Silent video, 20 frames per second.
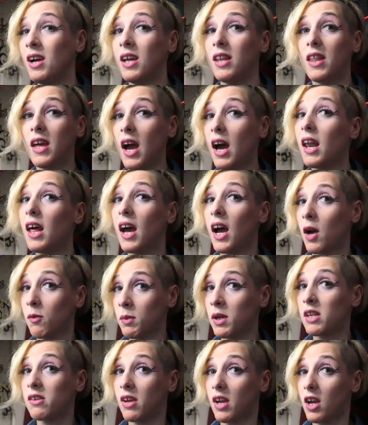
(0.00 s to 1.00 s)
They had to have
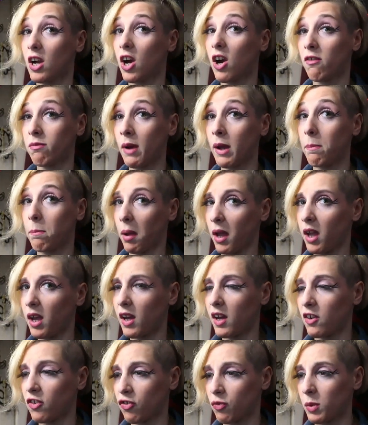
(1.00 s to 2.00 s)
me take off my
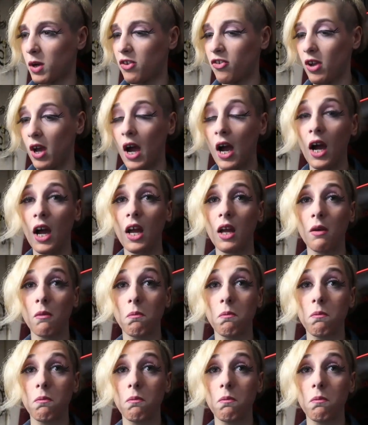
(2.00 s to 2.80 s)
pants, which I